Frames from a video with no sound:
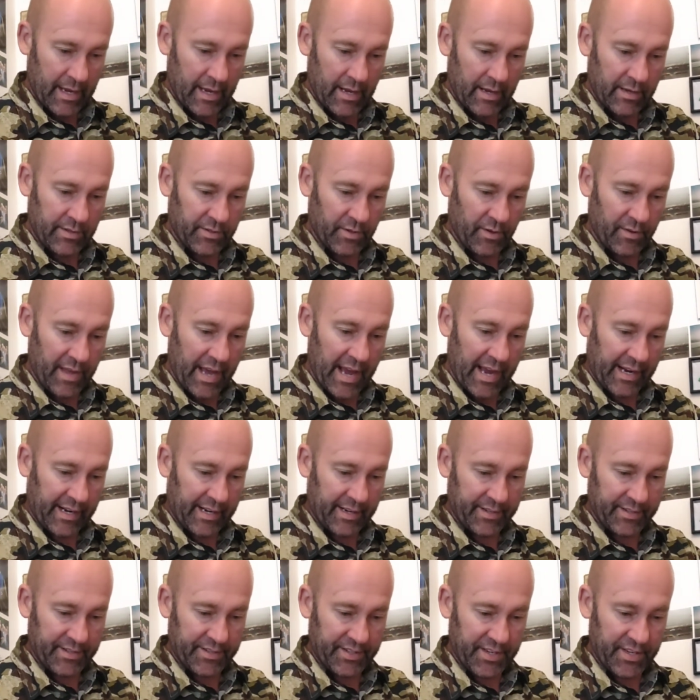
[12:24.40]
So that
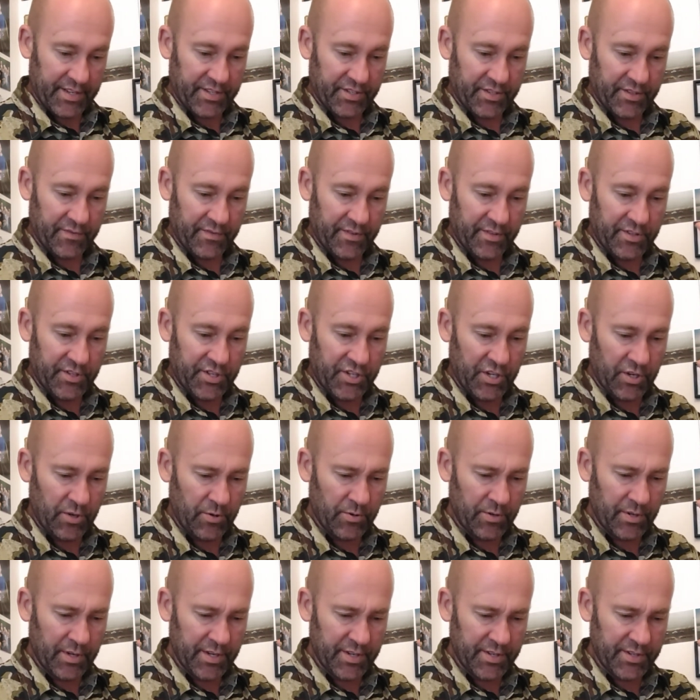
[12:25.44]
consists of the
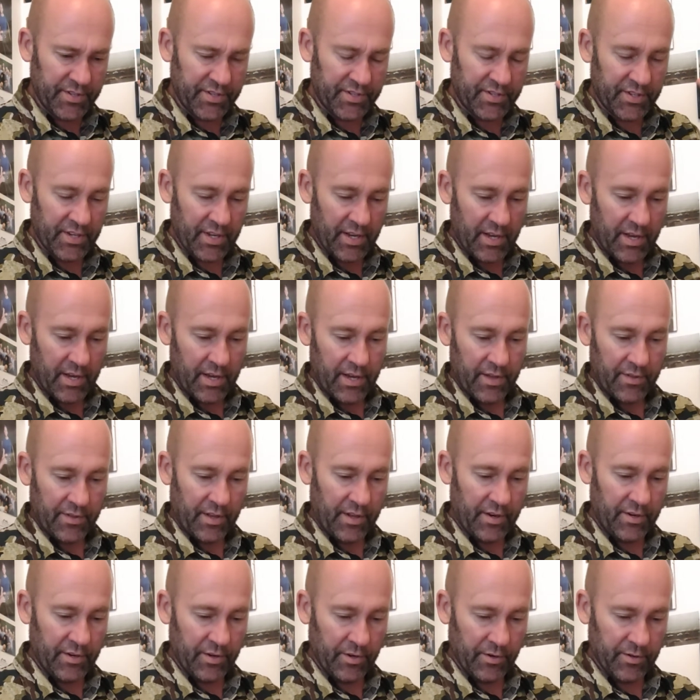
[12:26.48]
tuners, the
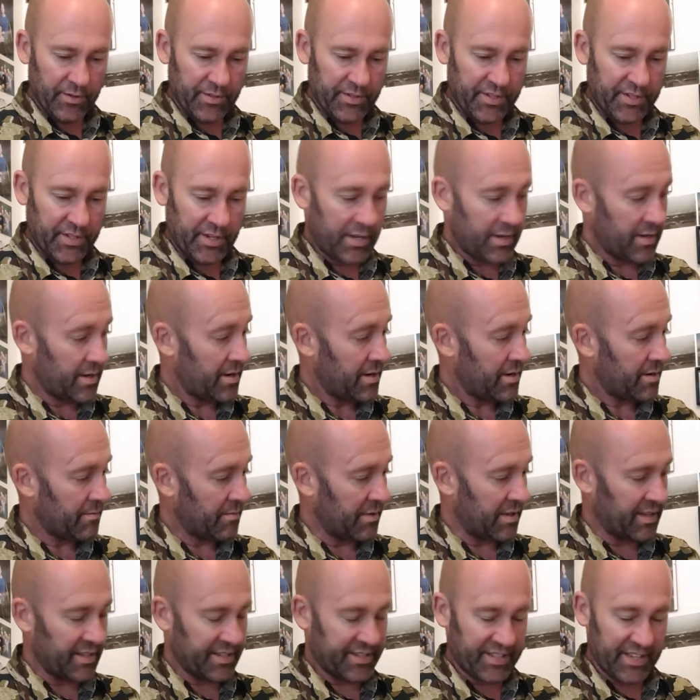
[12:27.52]
nut, well
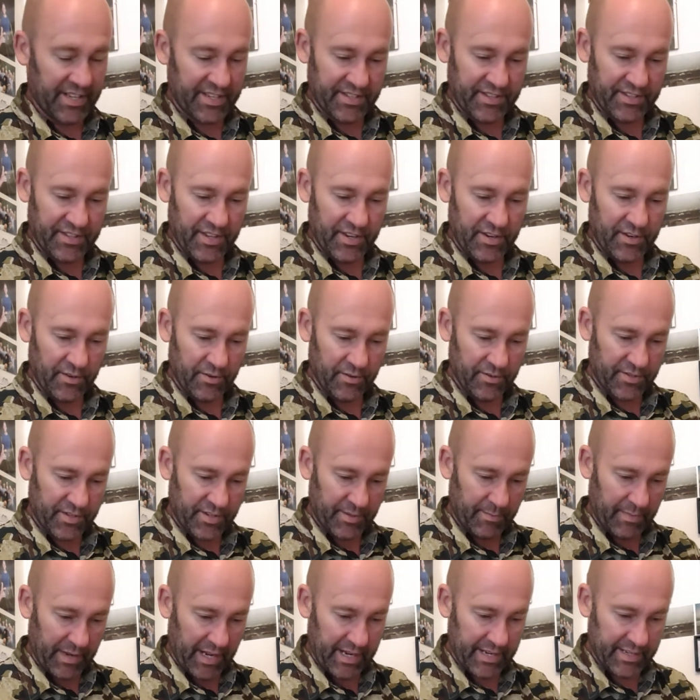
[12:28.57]
this is the nut
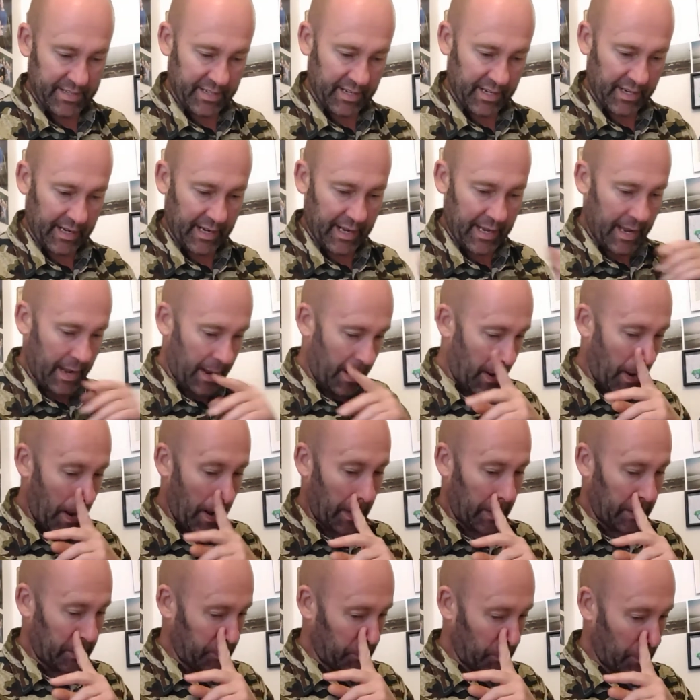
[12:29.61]
basically
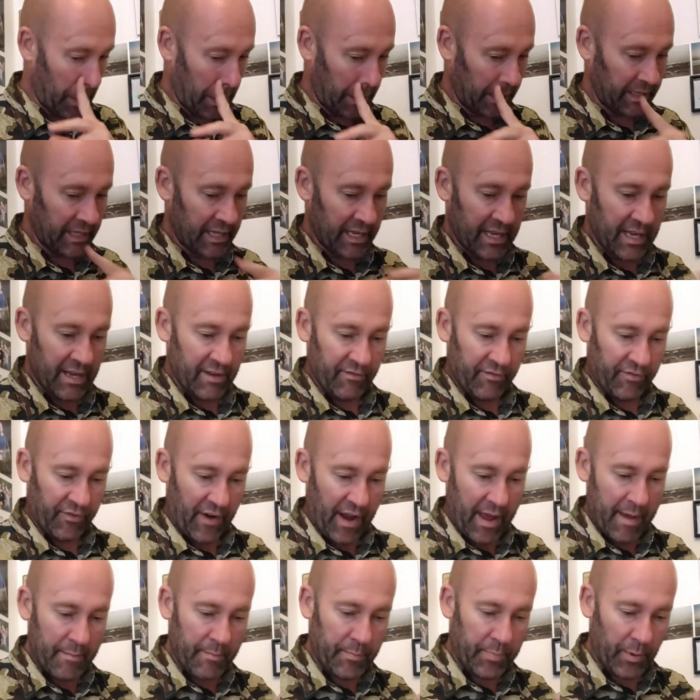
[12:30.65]
as well,
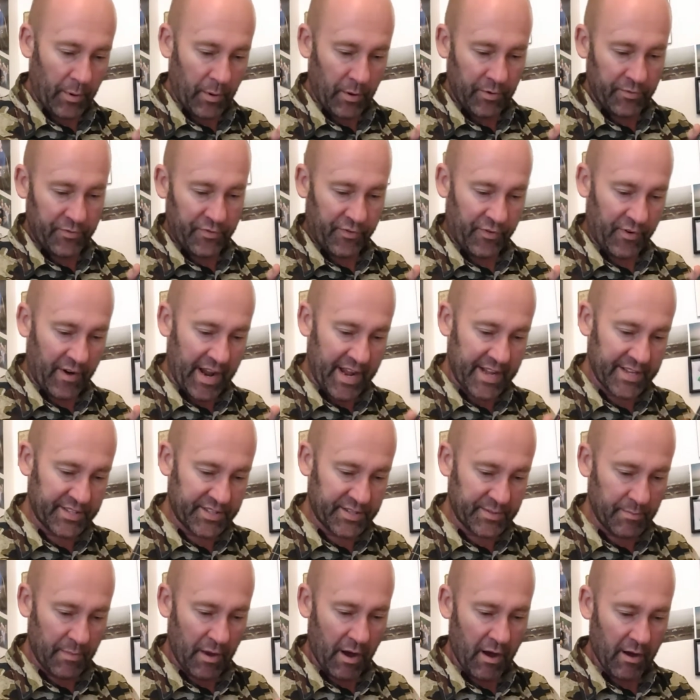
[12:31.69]
fretboard, frets,
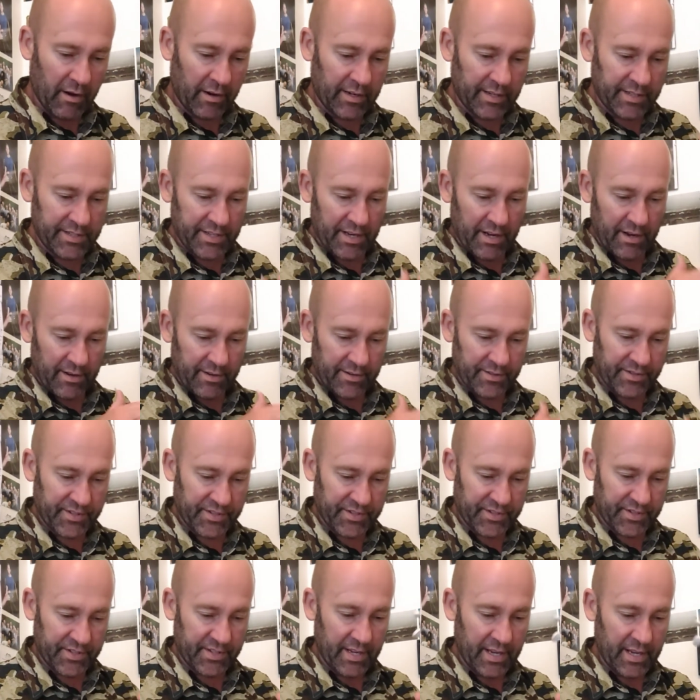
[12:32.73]
marker
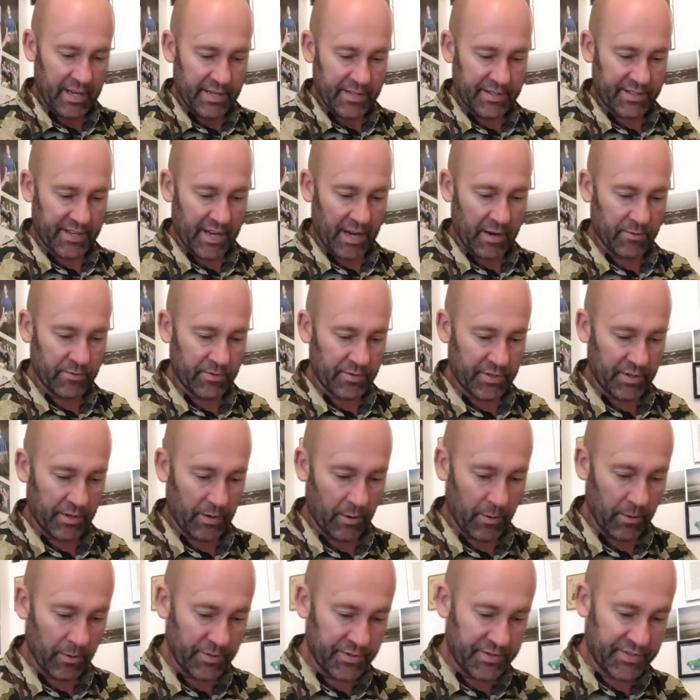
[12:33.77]
dots, sound
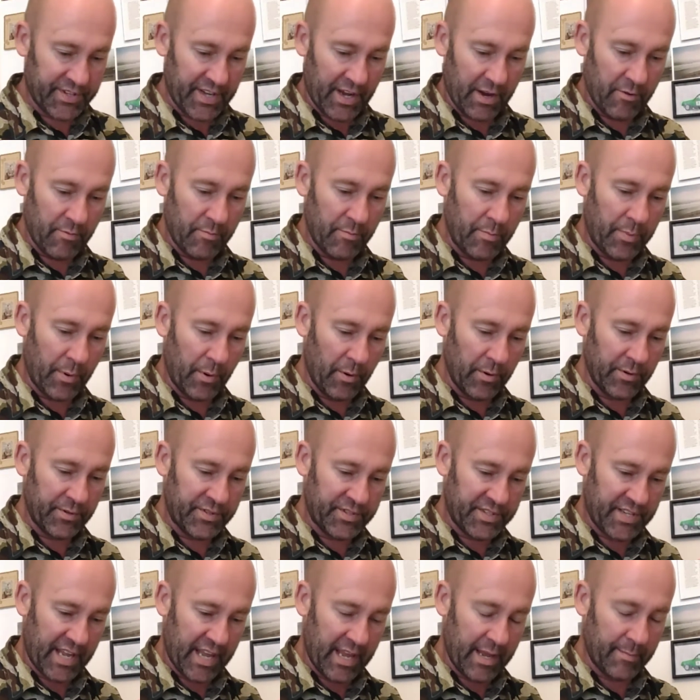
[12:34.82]
hole, soundboard,
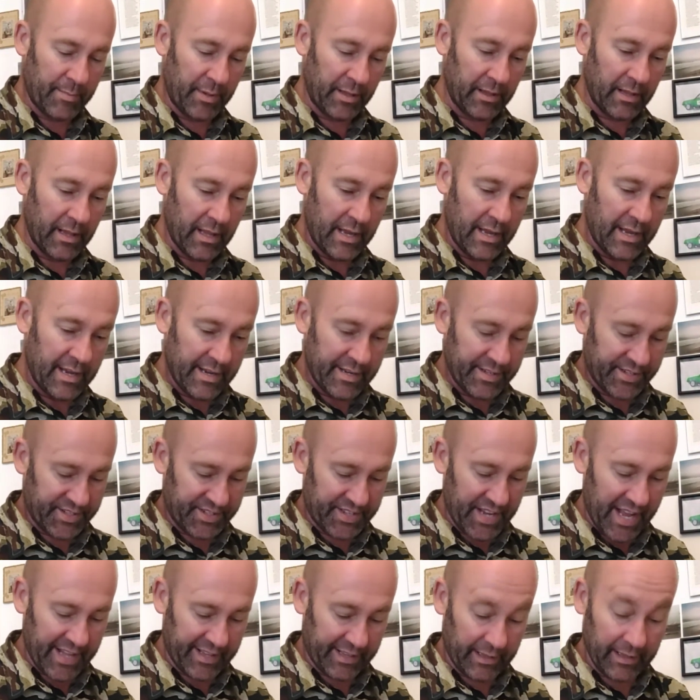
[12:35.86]
table,
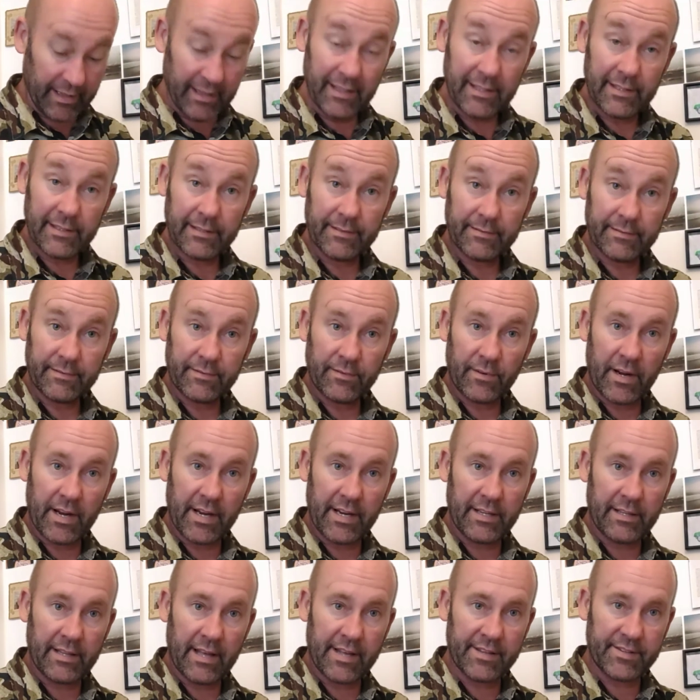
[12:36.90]
saddle,
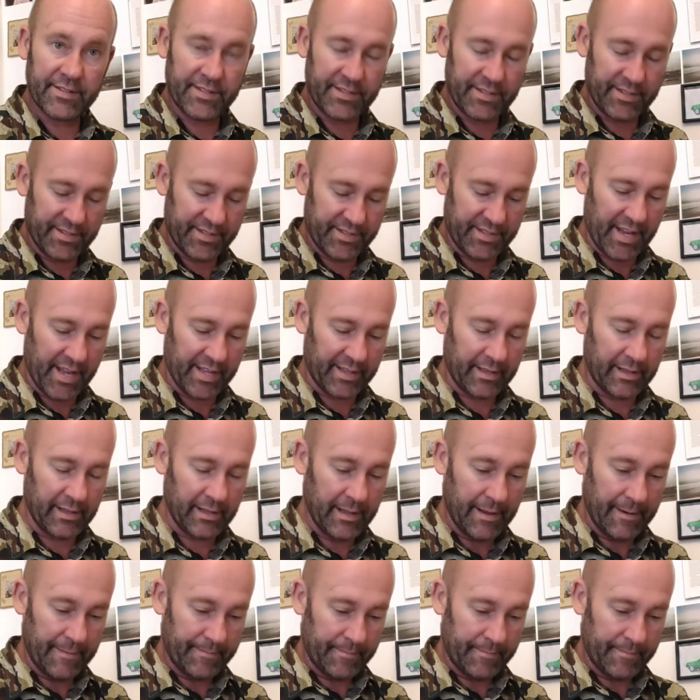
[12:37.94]
right, that's the saddle,